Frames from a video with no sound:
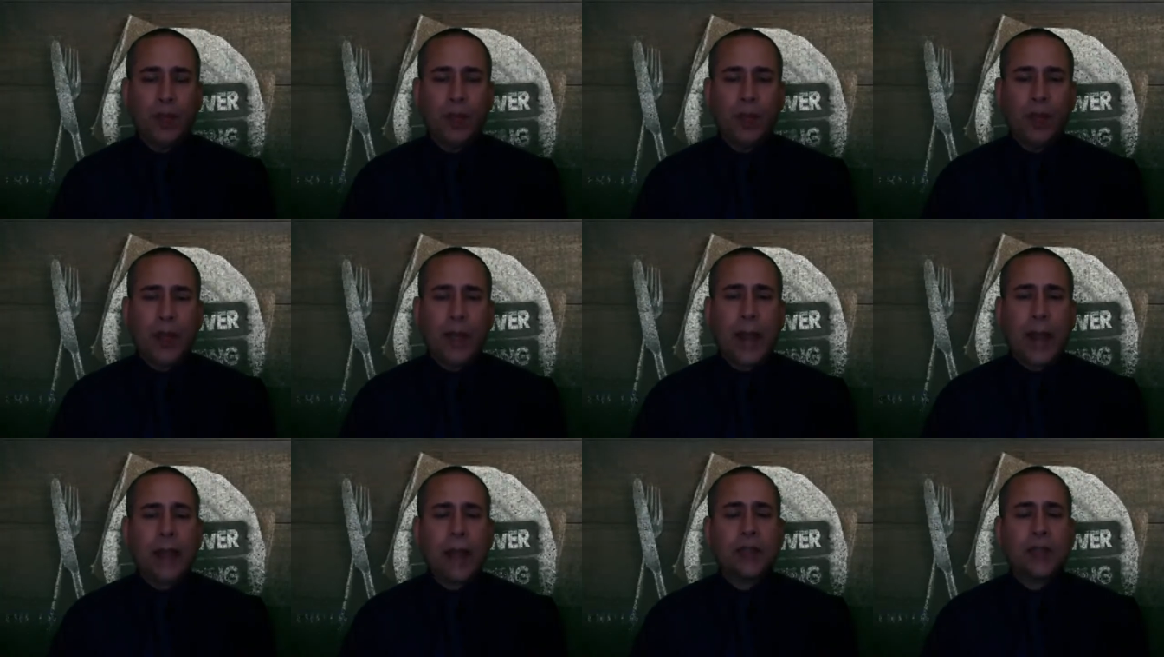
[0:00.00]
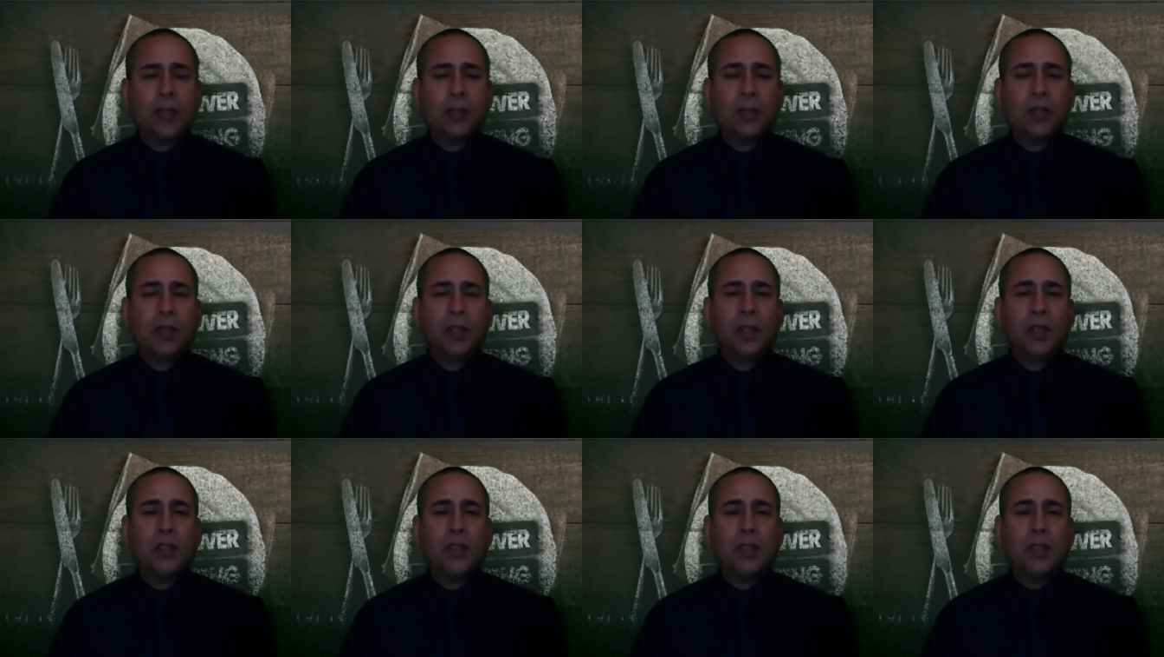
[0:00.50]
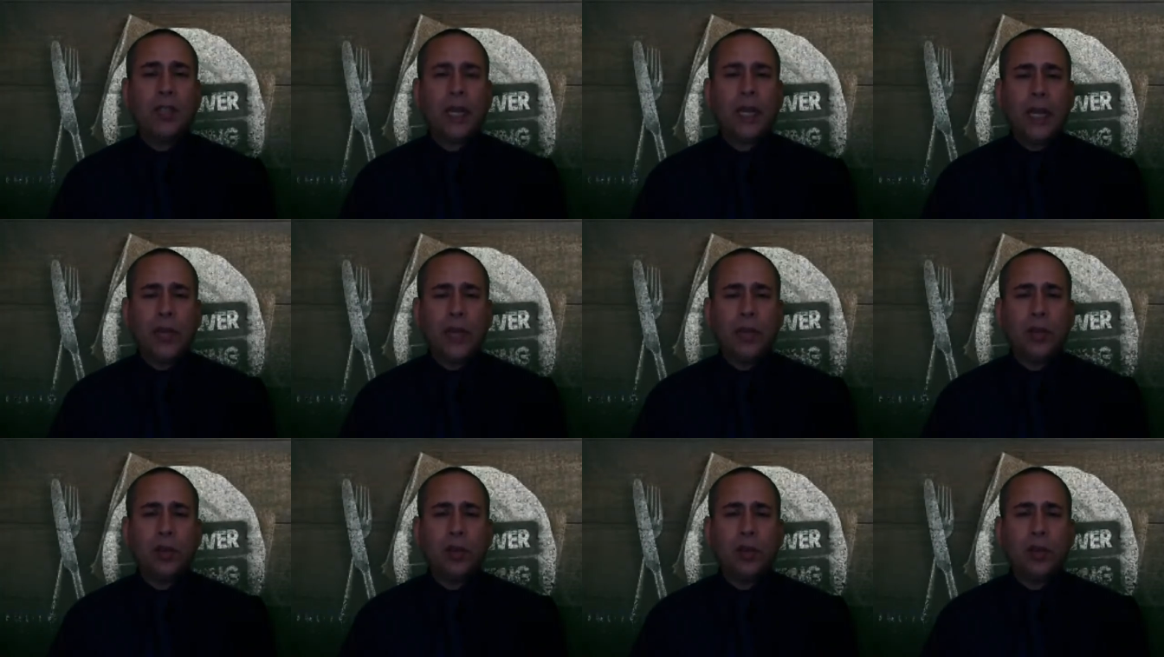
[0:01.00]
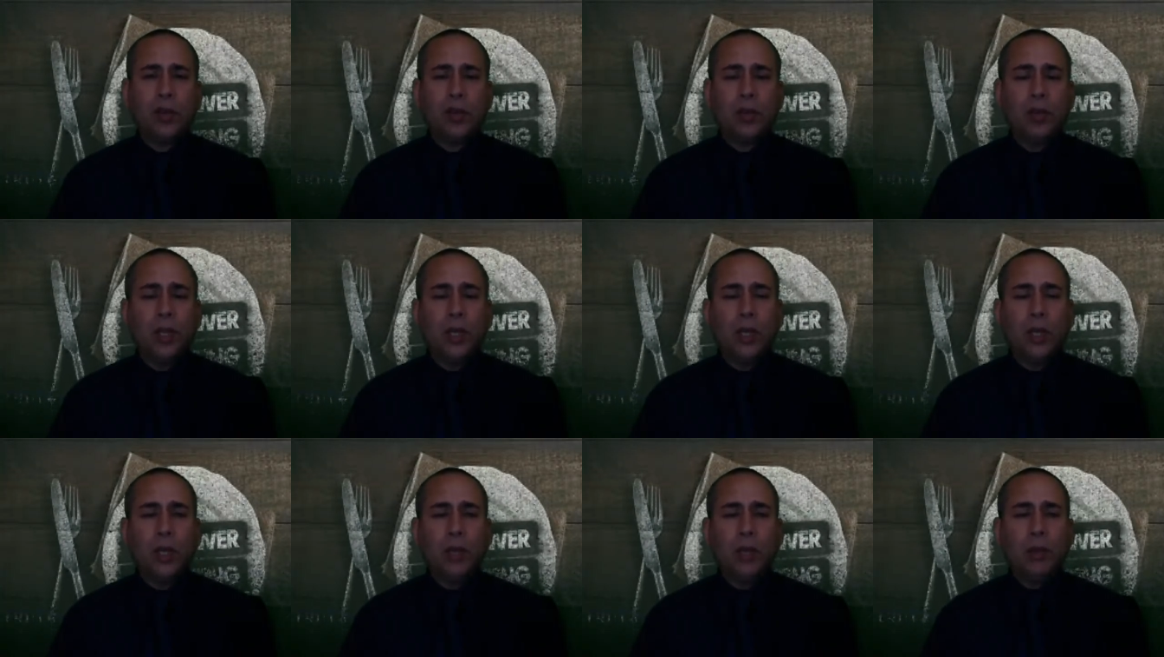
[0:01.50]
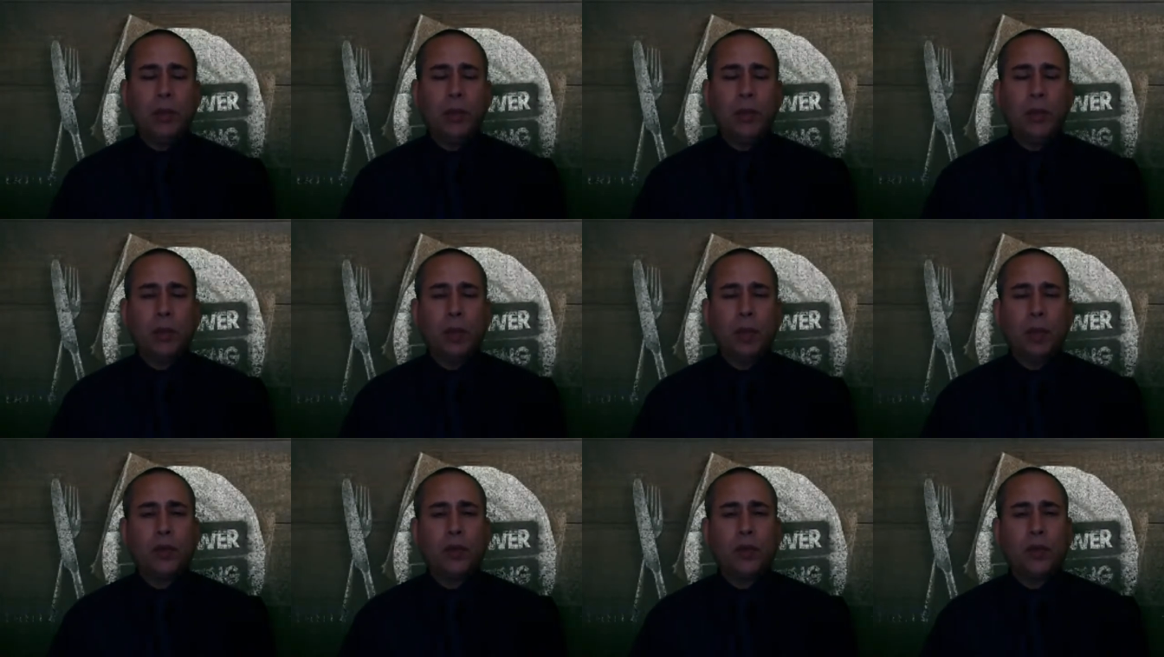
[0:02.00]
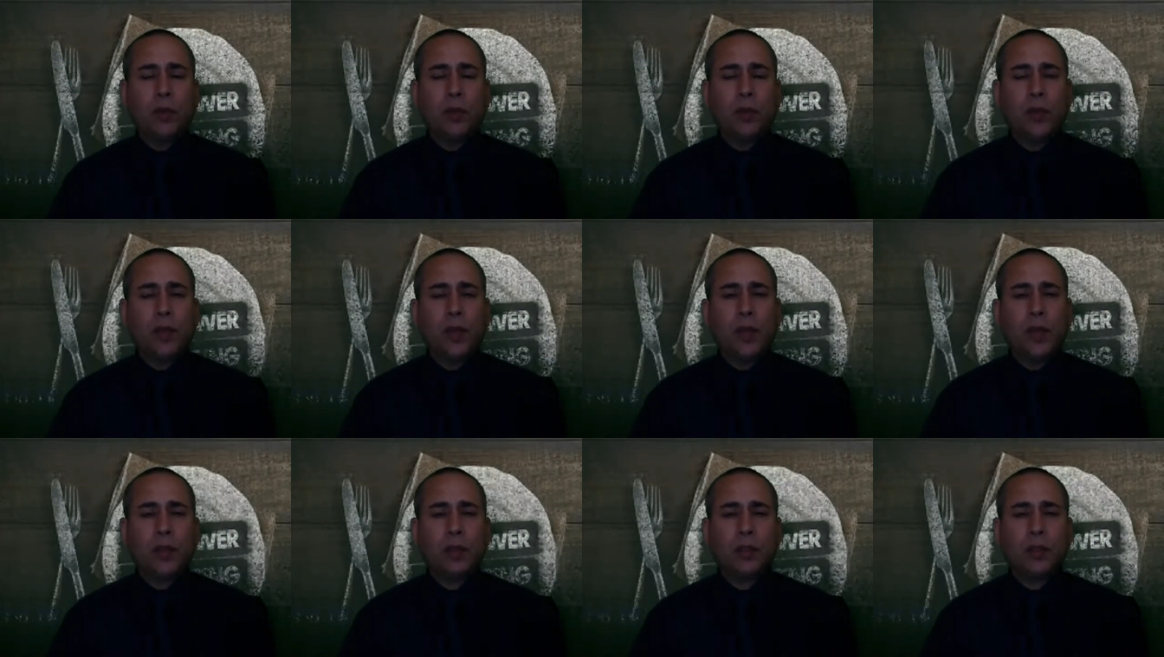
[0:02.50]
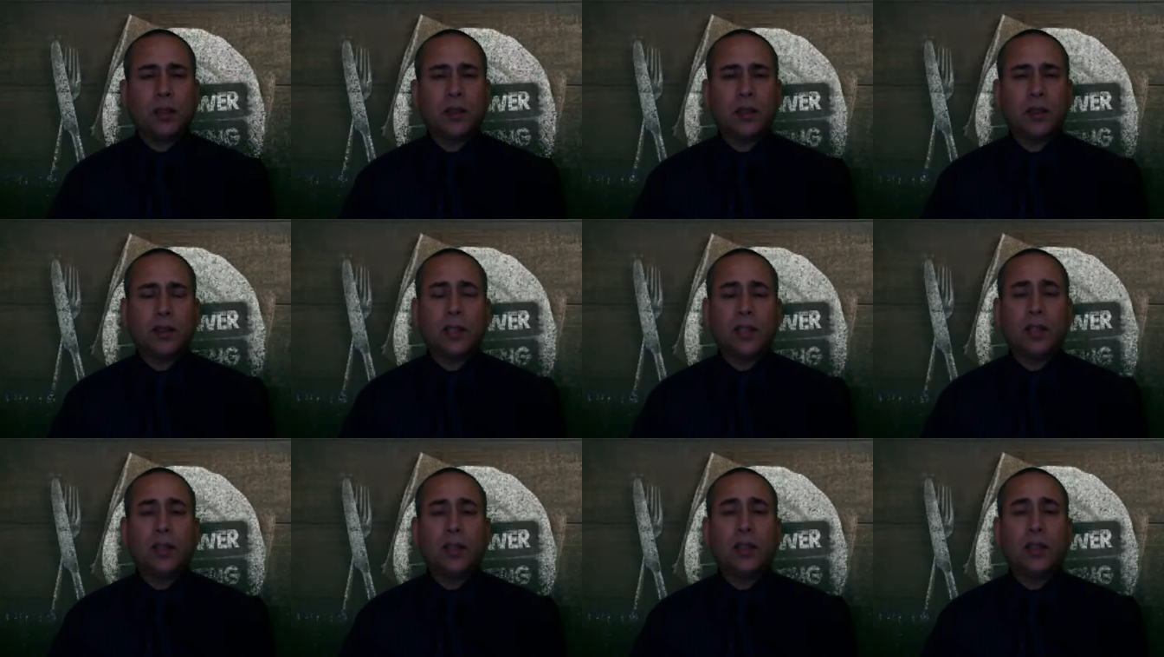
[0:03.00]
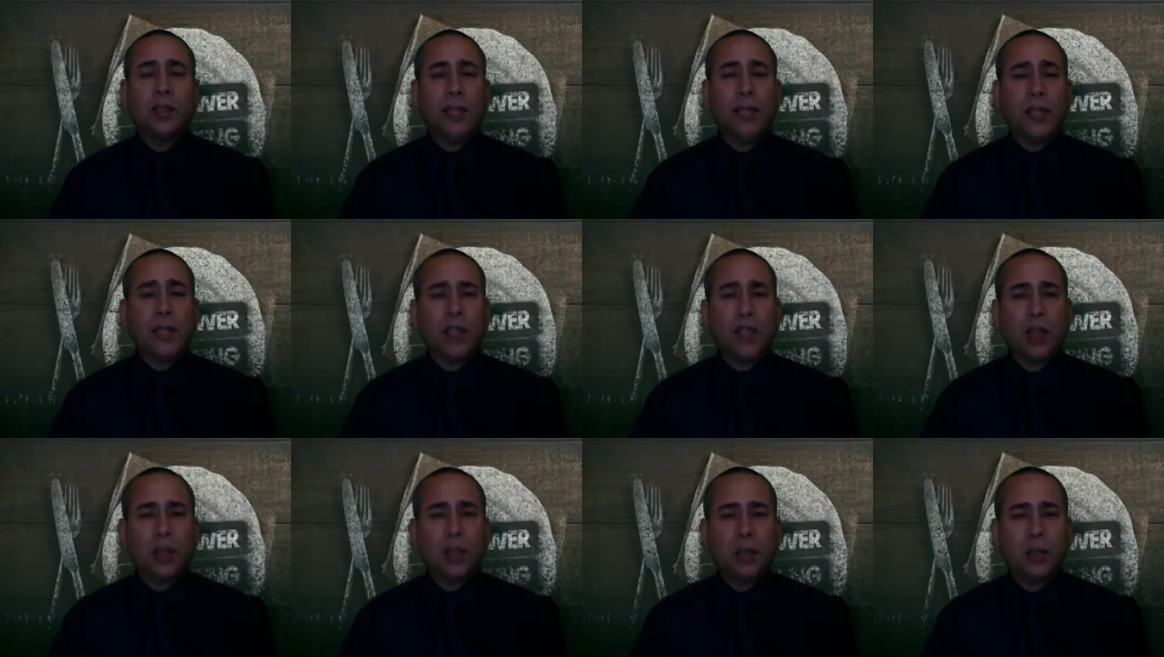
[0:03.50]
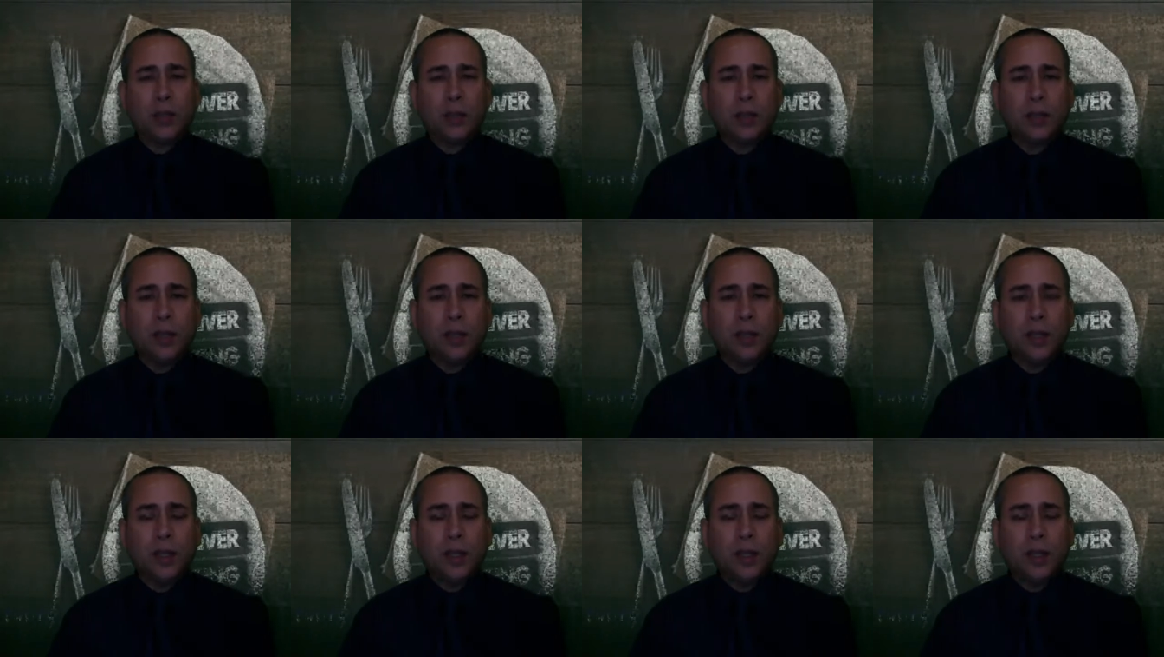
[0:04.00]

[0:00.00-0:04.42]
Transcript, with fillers: and ask Him to continue to be merciful with us, continue to teach us,